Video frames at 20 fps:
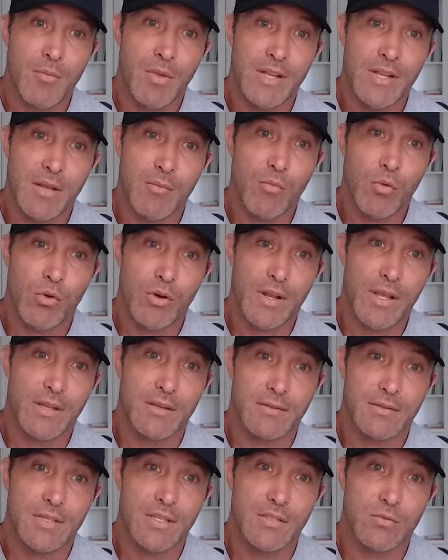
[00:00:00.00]
Monday
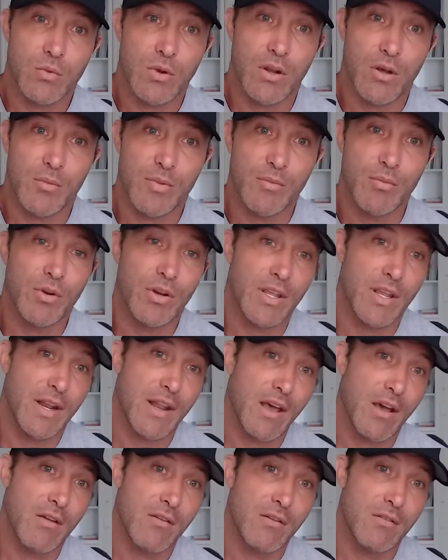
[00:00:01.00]
morning is when I'll be putting it
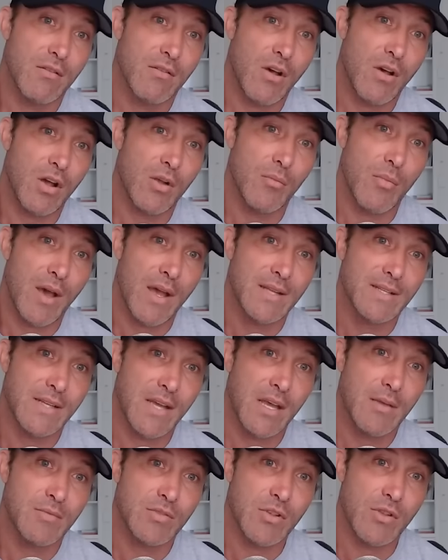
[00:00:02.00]
out on my
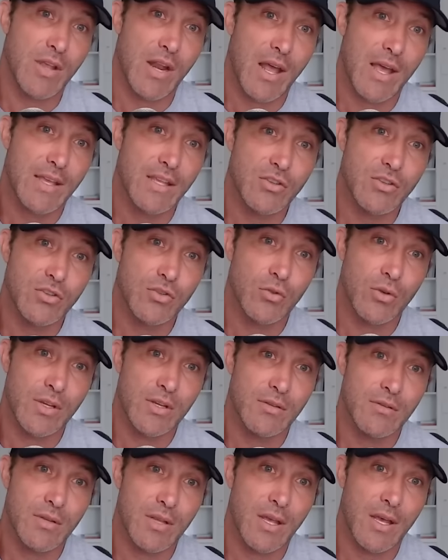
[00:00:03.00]
time so that I can
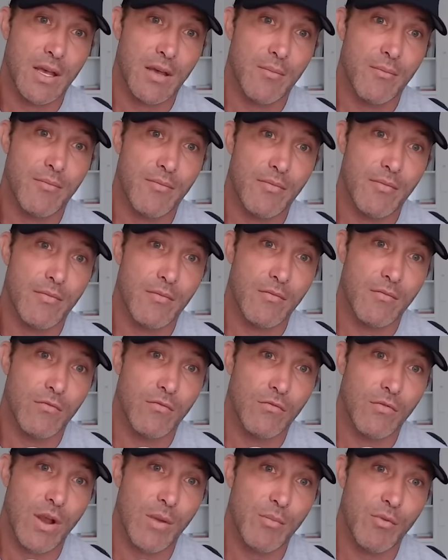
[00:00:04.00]
join
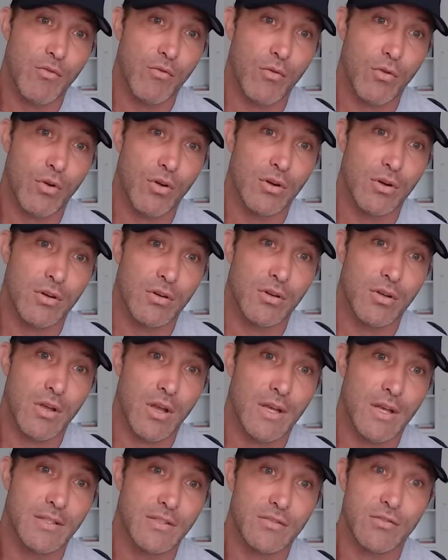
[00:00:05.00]
right before
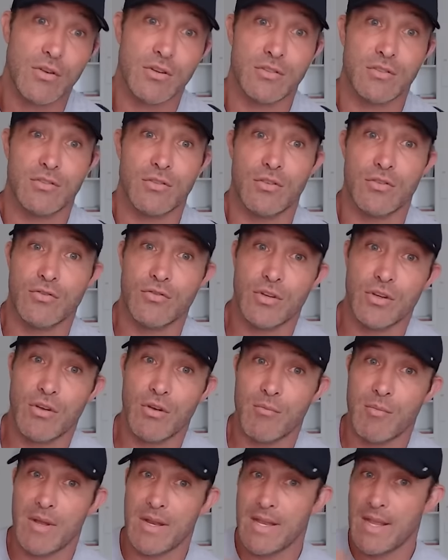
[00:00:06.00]
I start surgery
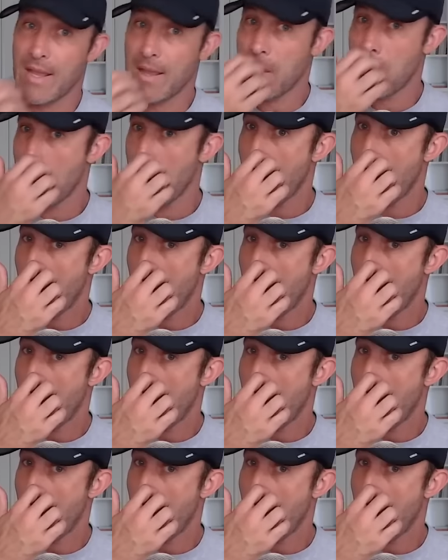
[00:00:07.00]
on Monday.